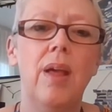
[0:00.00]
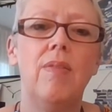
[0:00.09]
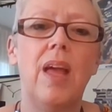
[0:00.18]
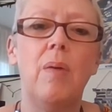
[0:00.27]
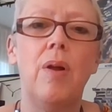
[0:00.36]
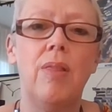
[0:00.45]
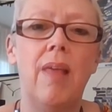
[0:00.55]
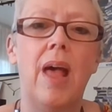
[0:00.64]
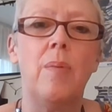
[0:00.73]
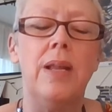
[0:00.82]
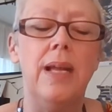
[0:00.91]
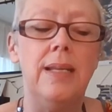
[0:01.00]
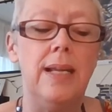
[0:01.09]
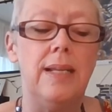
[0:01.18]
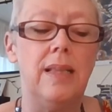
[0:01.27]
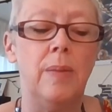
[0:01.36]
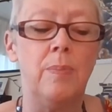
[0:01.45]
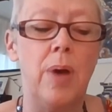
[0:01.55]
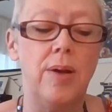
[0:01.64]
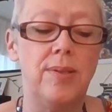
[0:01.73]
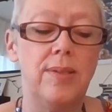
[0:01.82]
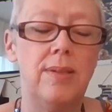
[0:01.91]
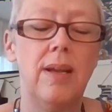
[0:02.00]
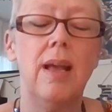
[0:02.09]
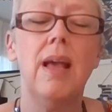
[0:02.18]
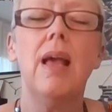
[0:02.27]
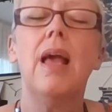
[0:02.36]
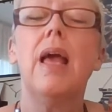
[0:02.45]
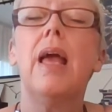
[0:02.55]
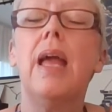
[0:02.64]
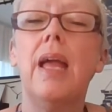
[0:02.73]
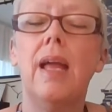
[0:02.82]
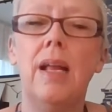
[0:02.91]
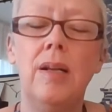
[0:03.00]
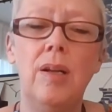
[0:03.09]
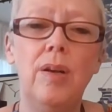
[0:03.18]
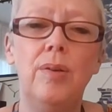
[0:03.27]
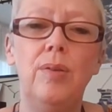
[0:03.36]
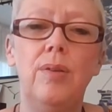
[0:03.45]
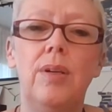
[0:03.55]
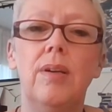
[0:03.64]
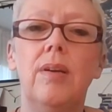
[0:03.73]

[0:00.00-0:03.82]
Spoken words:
They weren't there when he needed them most. In Luke,